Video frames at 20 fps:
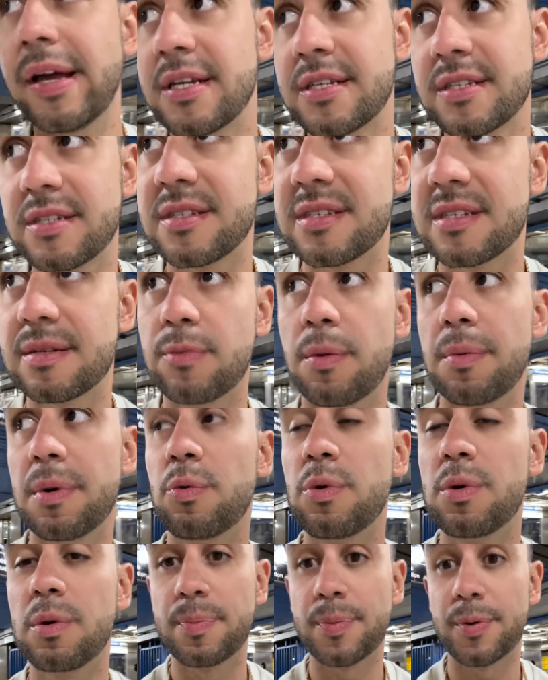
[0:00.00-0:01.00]
Since the moment
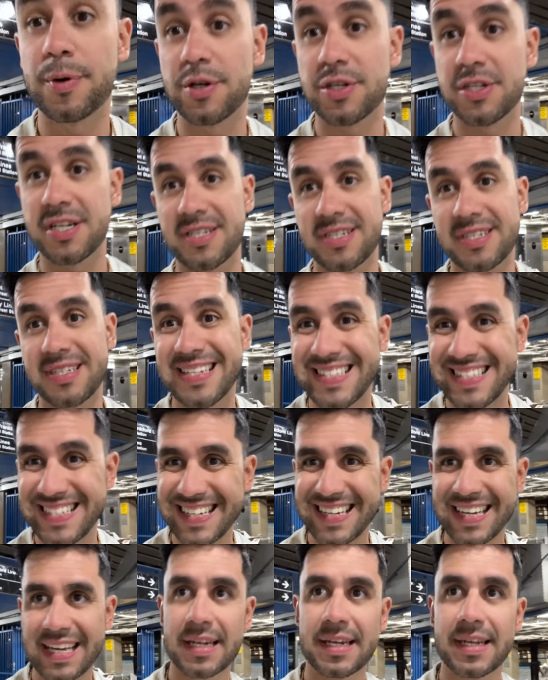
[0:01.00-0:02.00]
we were purchasing the
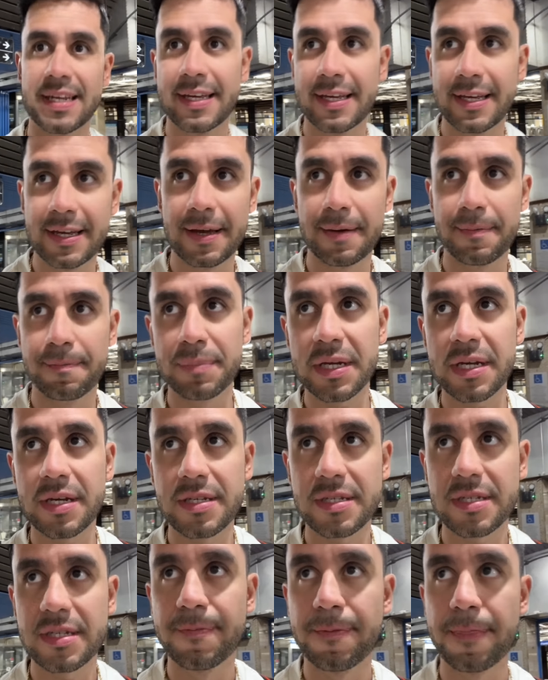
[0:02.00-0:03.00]
ticket,
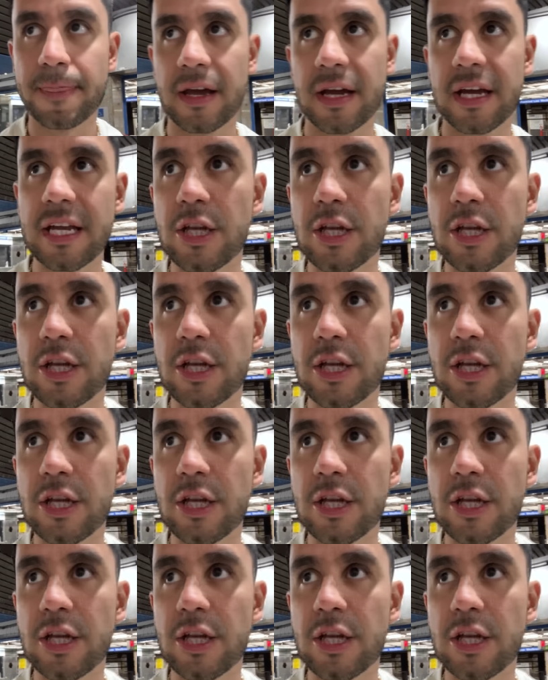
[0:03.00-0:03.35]
because in